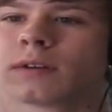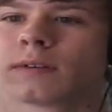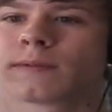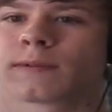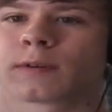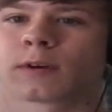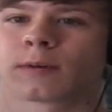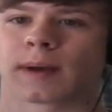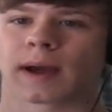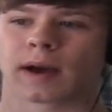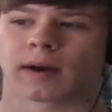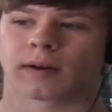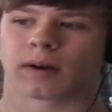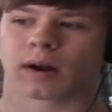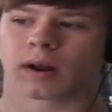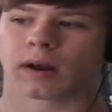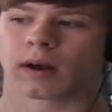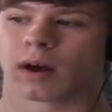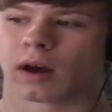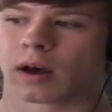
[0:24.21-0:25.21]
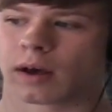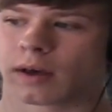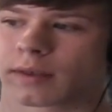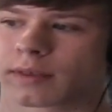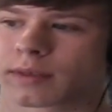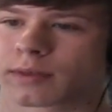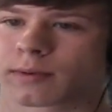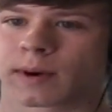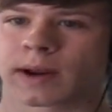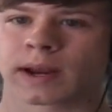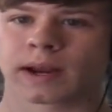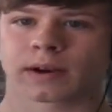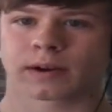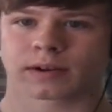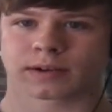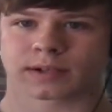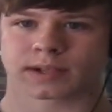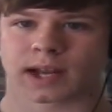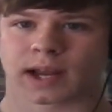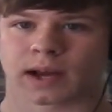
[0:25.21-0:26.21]
for about 3
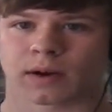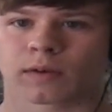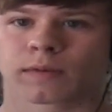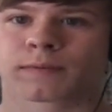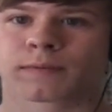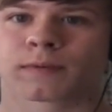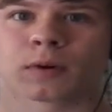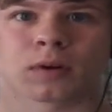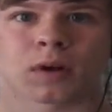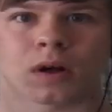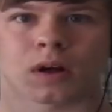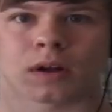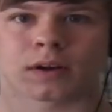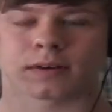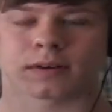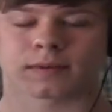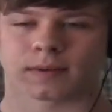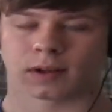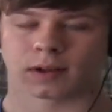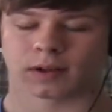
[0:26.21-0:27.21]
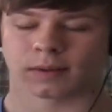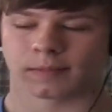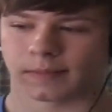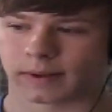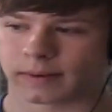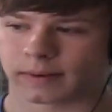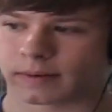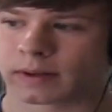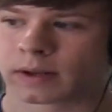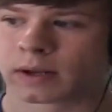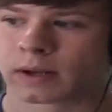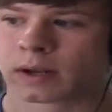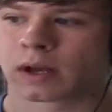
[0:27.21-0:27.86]
years now, full-on development.